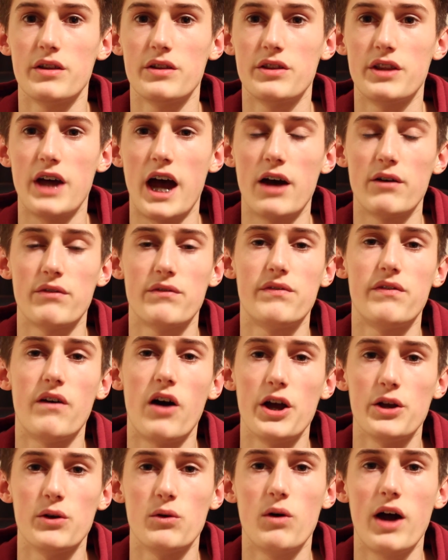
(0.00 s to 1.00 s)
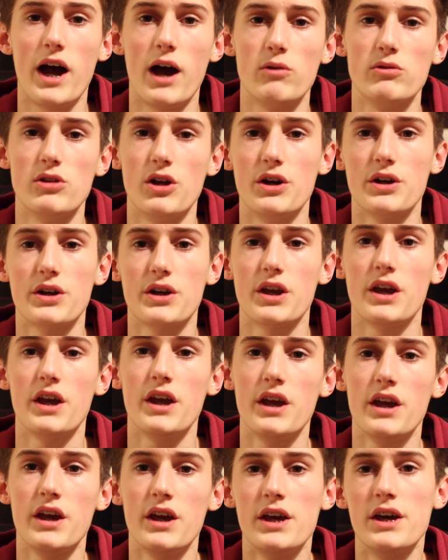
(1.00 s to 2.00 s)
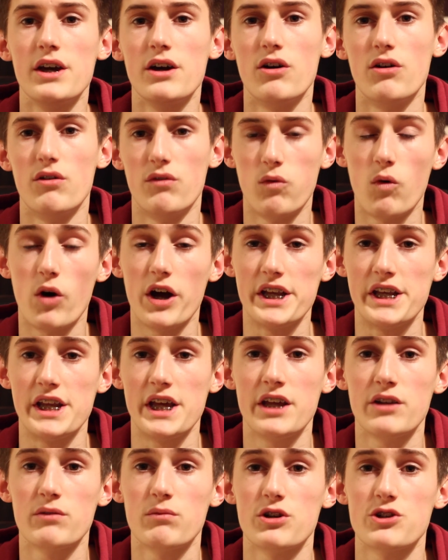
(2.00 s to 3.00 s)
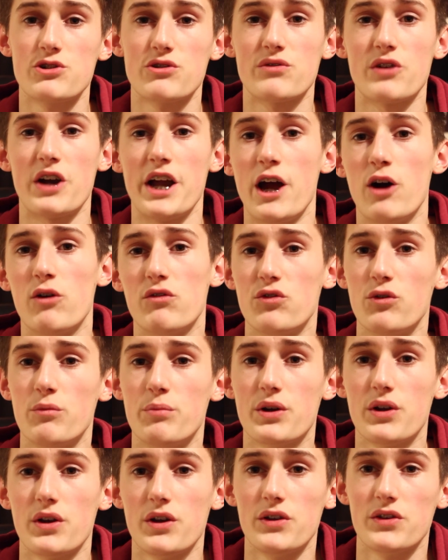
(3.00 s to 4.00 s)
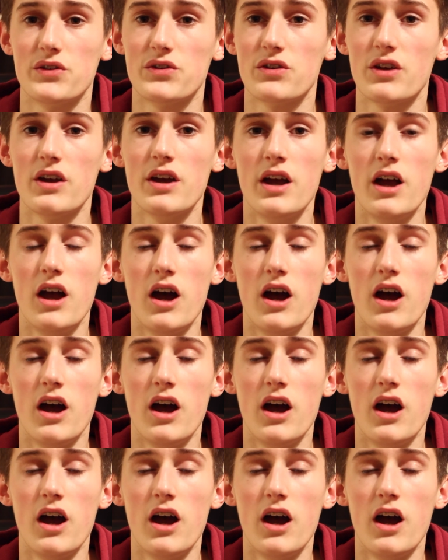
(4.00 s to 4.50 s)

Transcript: that final outlook of what I did, which was very helpful because